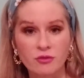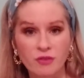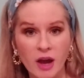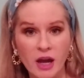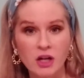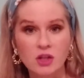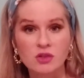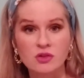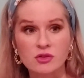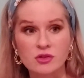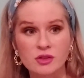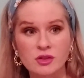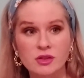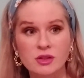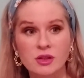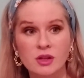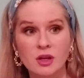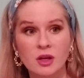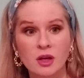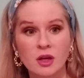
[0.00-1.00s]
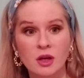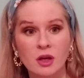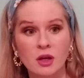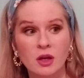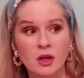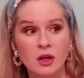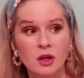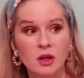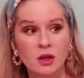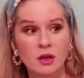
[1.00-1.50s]
factors
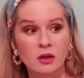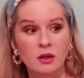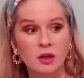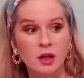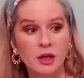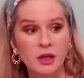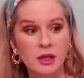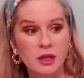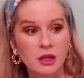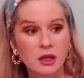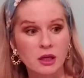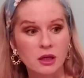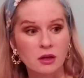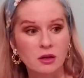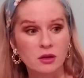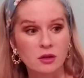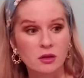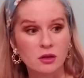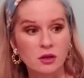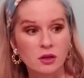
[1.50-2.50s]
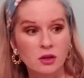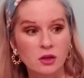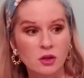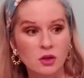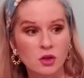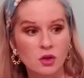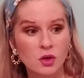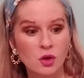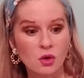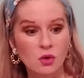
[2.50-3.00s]
like
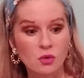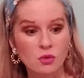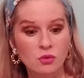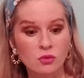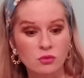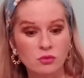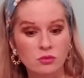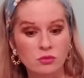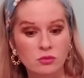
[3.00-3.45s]
you know